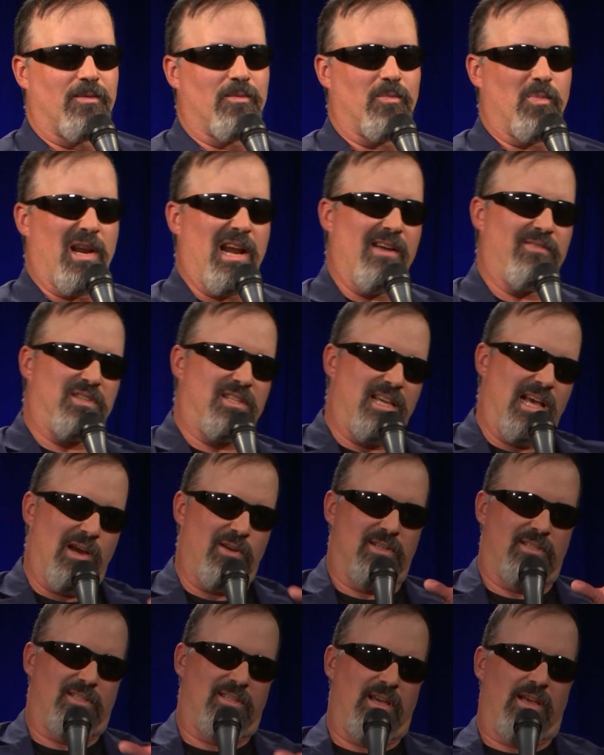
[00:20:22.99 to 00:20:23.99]
But I've
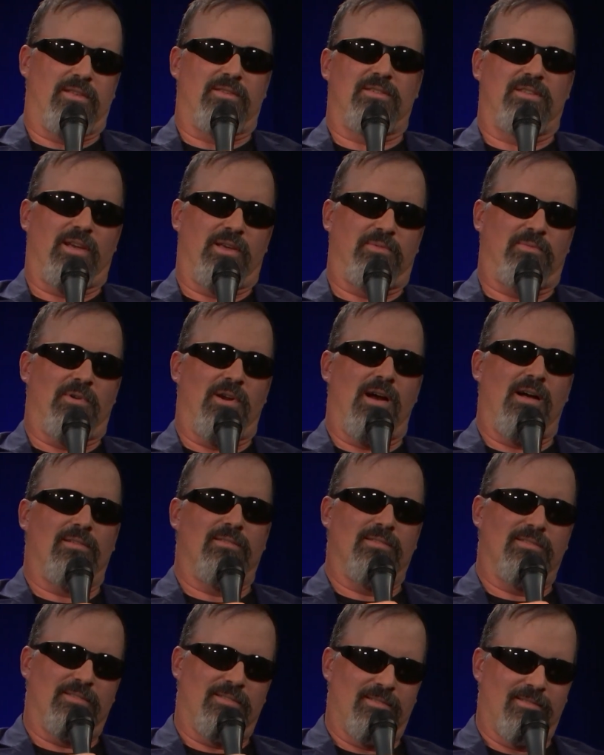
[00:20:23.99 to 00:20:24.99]
scouted Seth
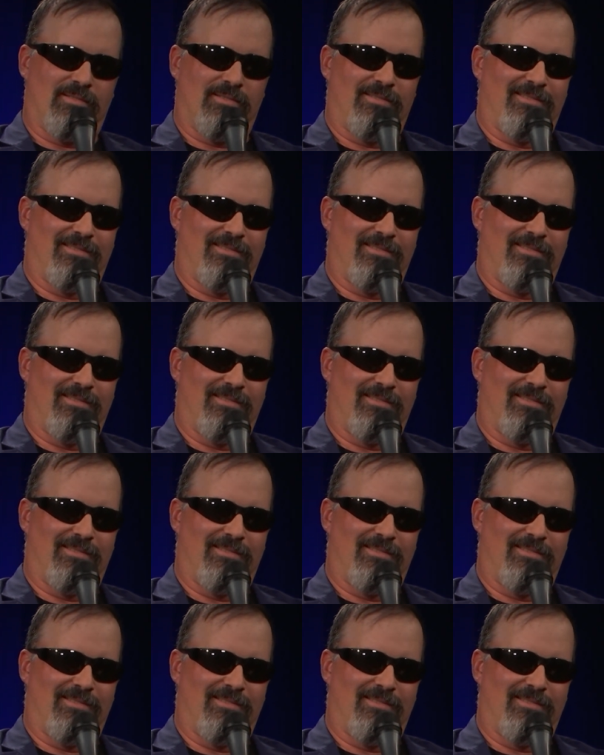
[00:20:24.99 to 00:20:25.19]
Rollins.